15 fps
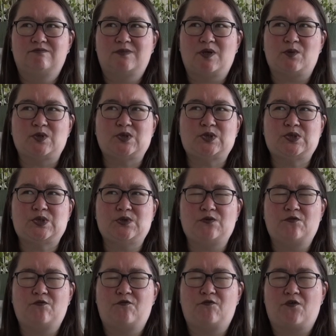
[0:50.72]
there was
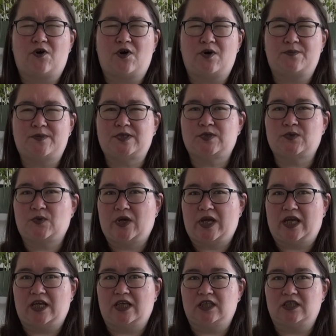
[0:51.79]
too far
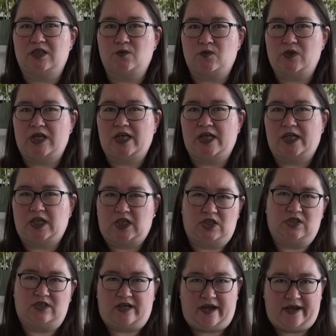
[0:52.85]
between the really
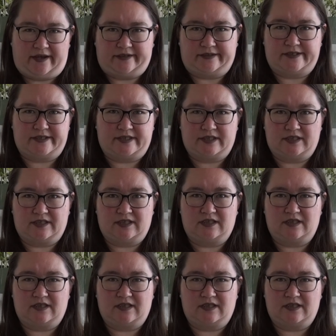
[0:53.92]
good acts